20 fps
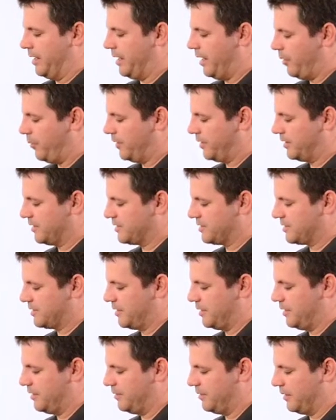And now we can
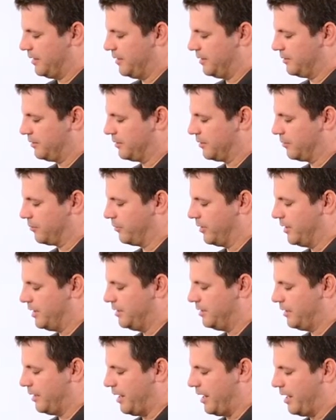see that the
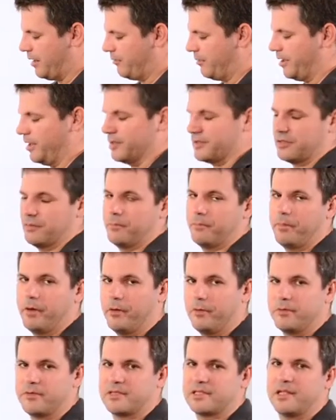green areas on
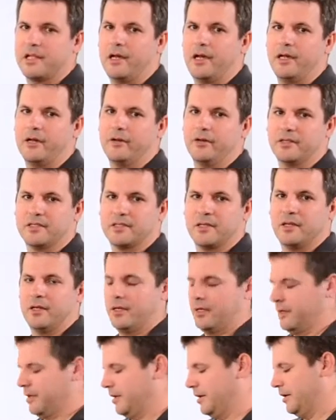both sliders
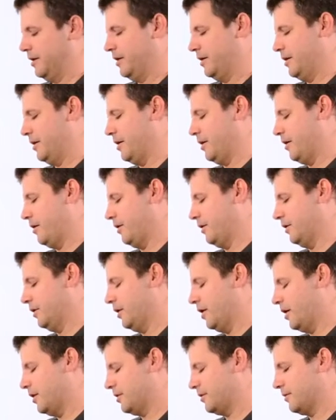are a
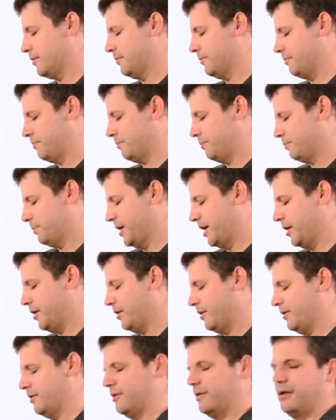lot
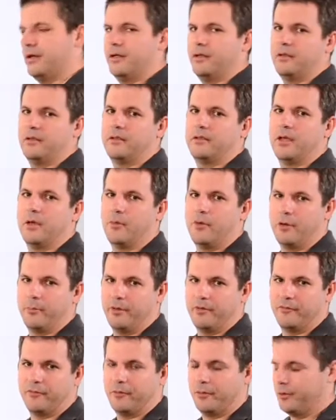bigger than they were
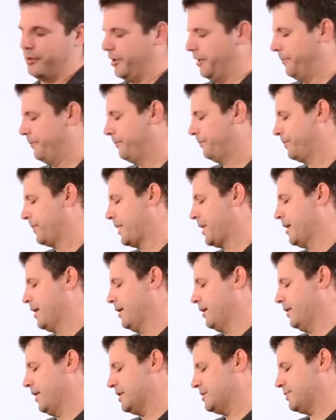before.
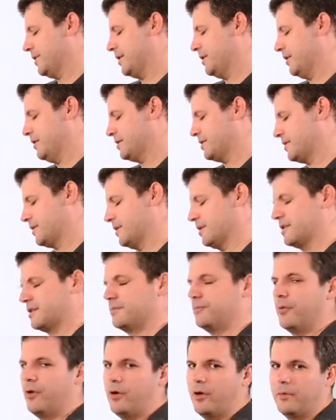That's because the
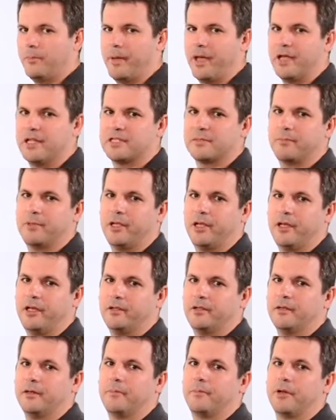small base
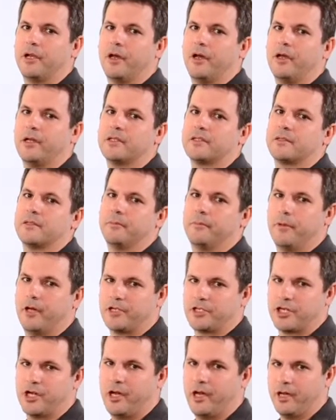plate applies a
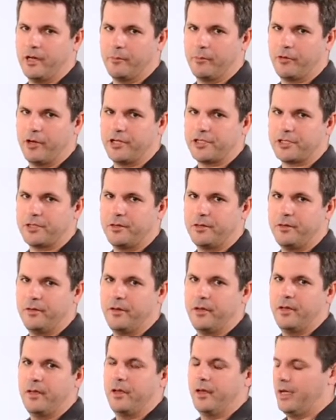much higher pressure
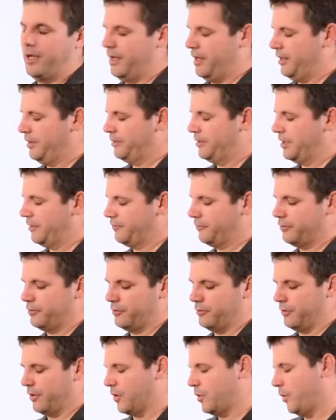and
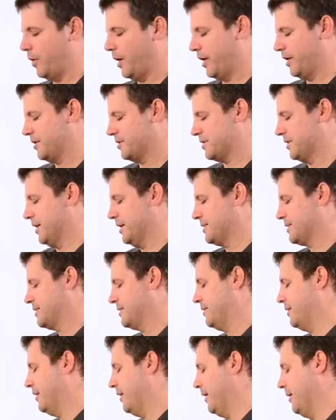therefore requires less
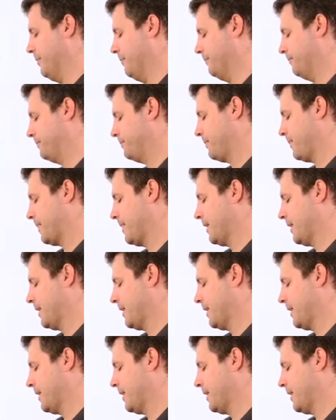time.